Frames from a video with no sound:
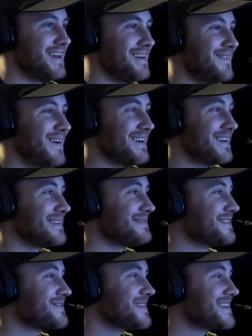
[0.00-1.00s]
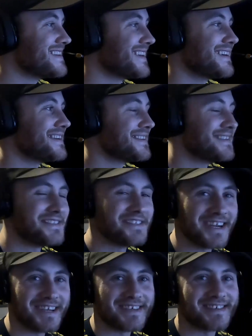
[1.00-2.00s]
Welcome to the
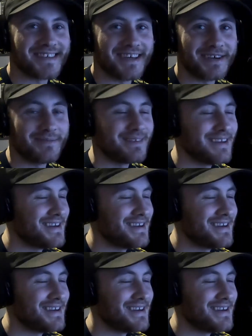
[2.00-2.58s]
janky setup.